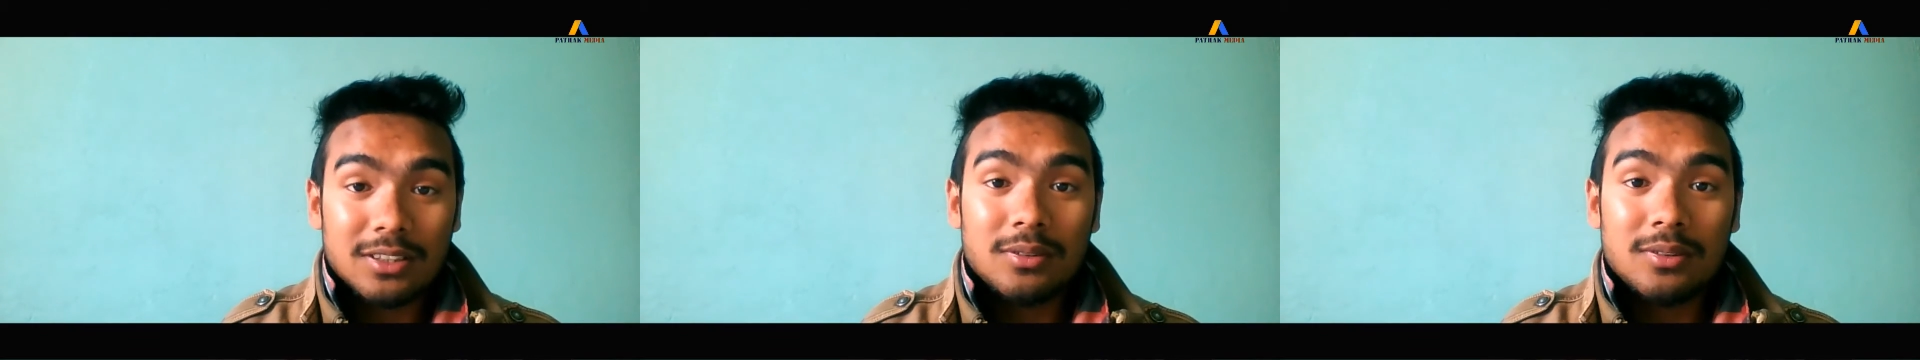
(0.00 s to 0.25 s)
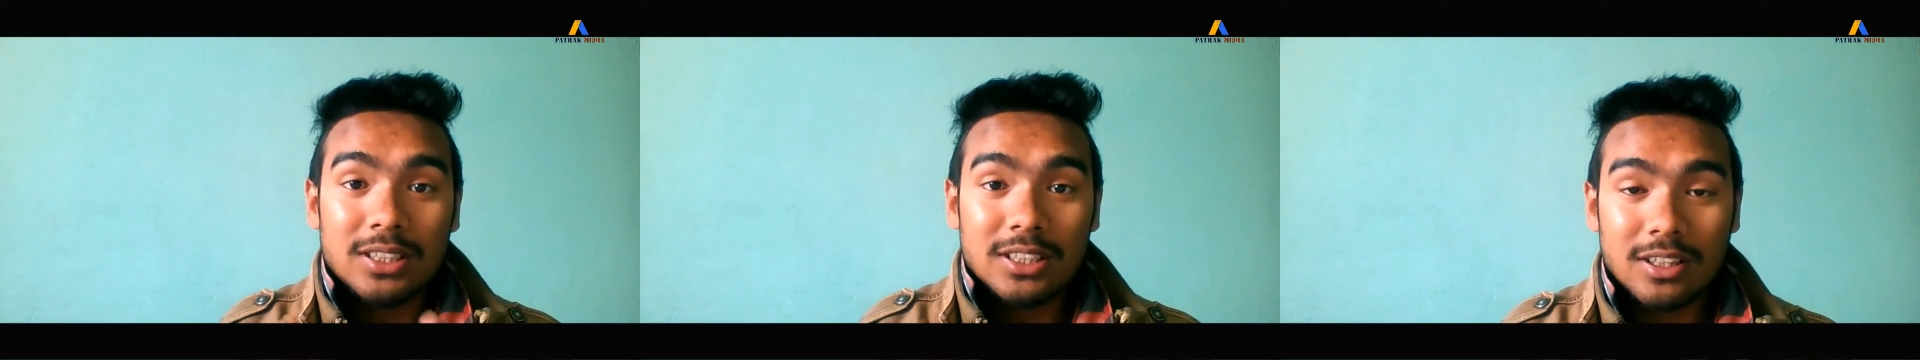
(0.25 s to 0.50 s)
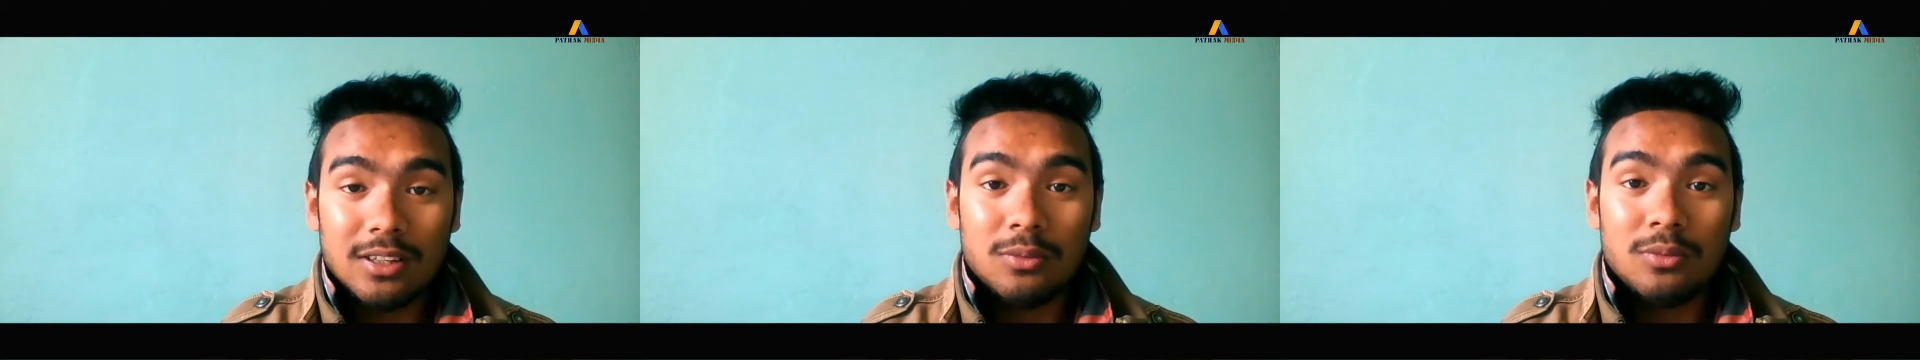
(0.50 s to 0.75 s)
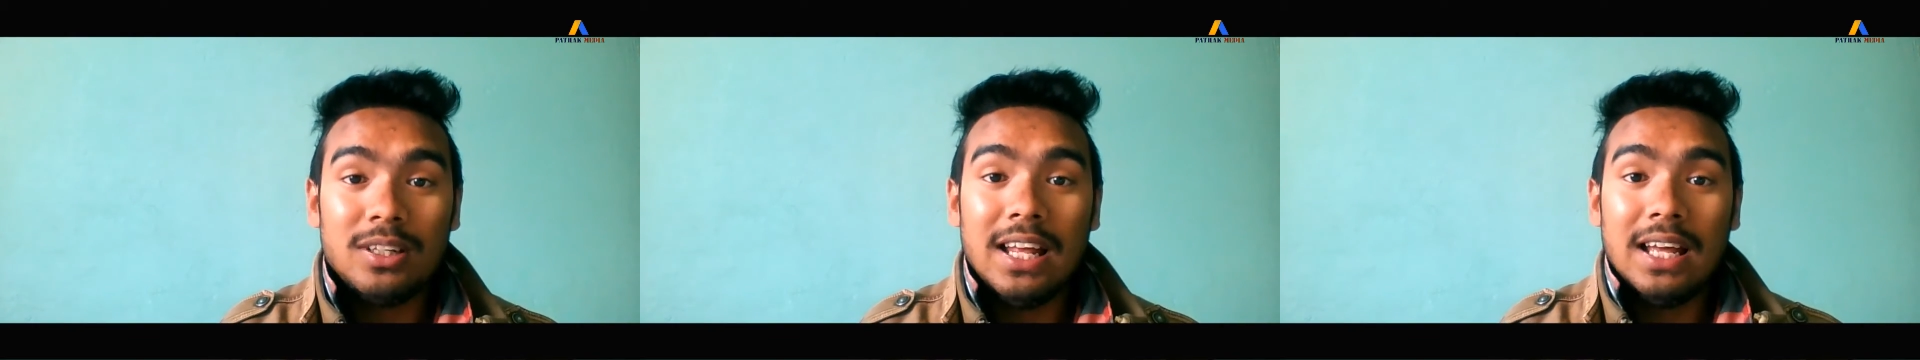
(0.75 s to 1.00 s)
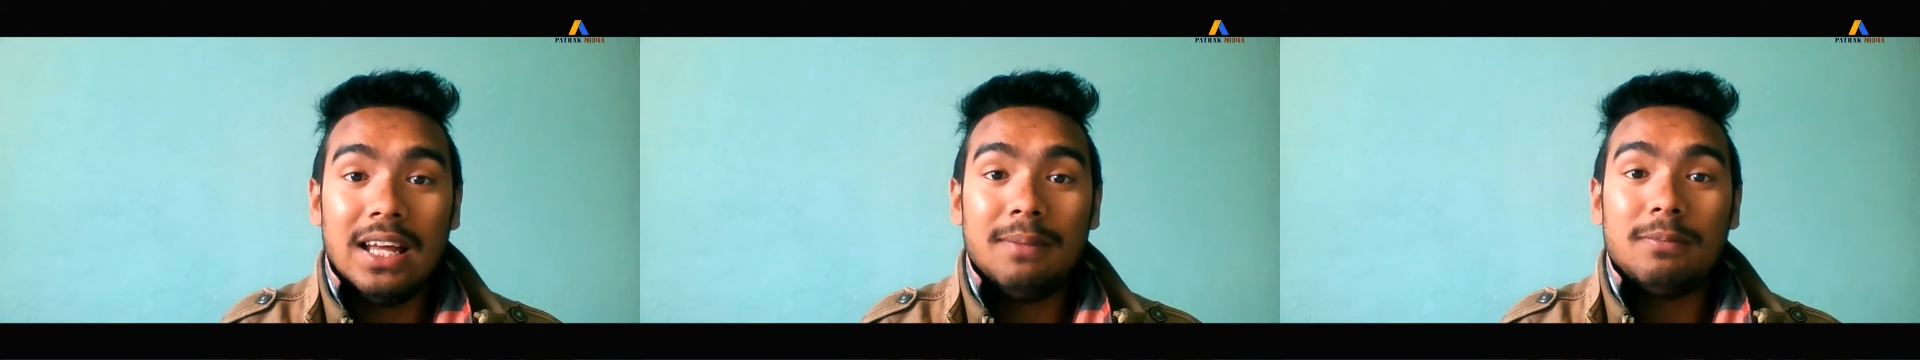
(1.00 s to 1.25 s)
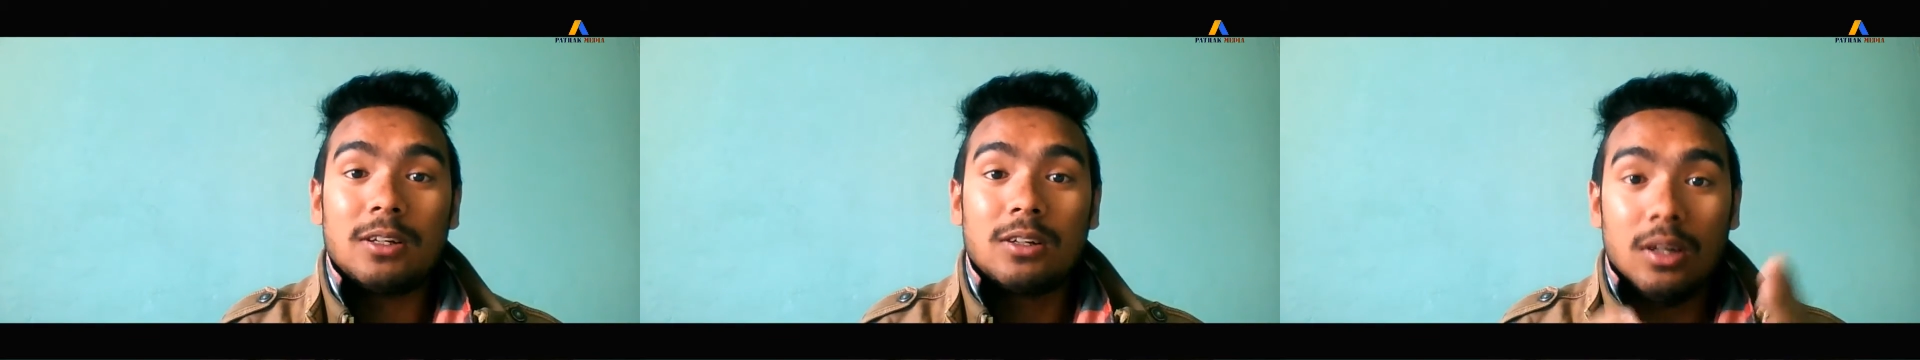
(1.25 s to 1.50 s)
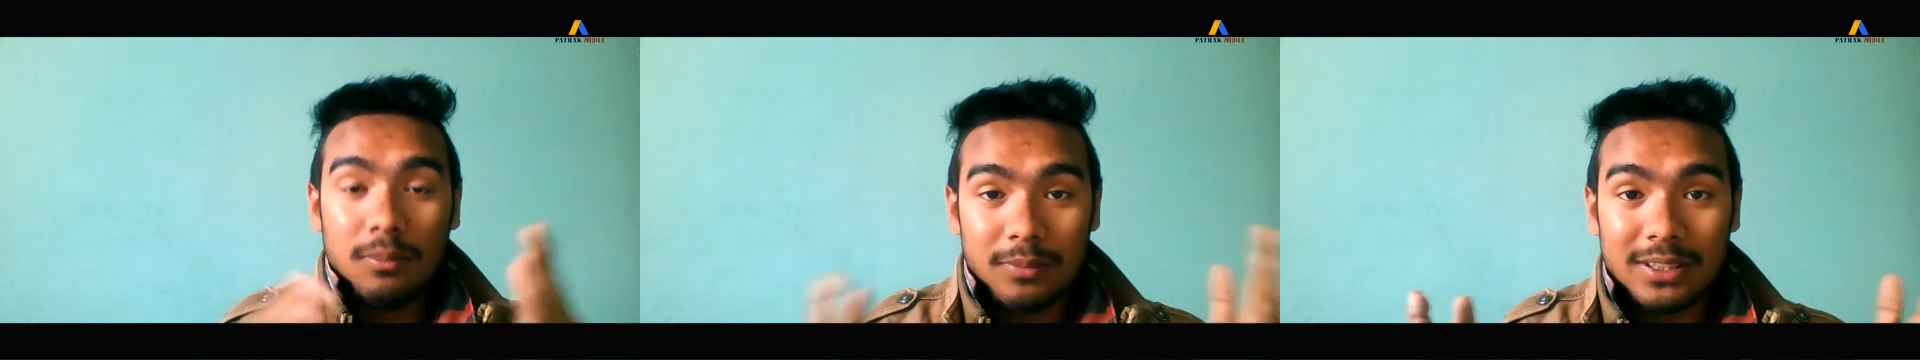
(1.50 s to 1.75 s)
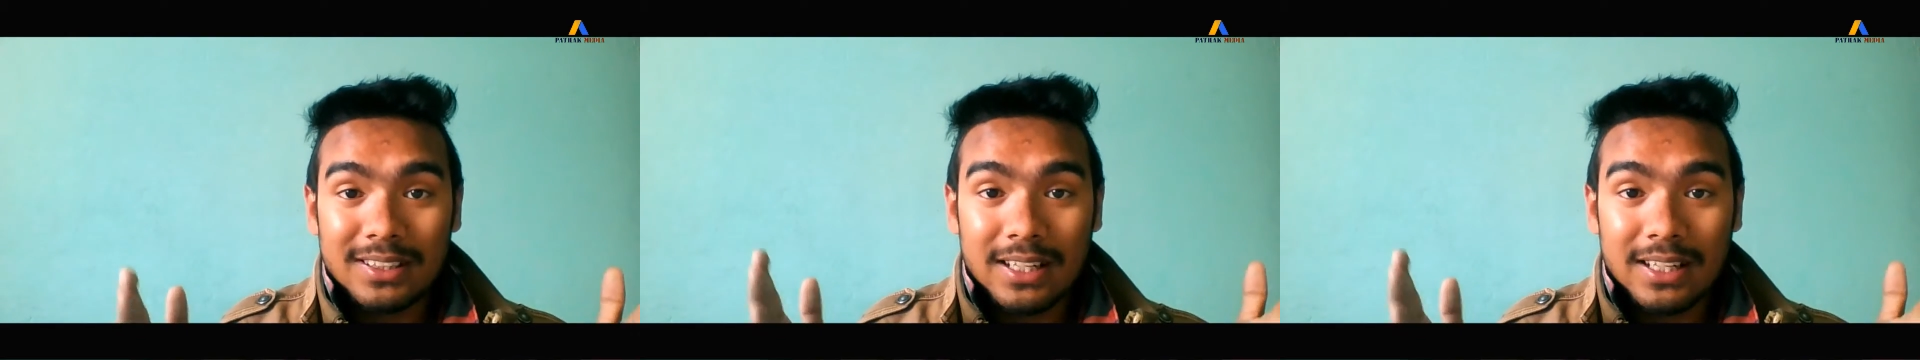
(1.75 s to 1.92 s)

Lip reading: you install will have the complete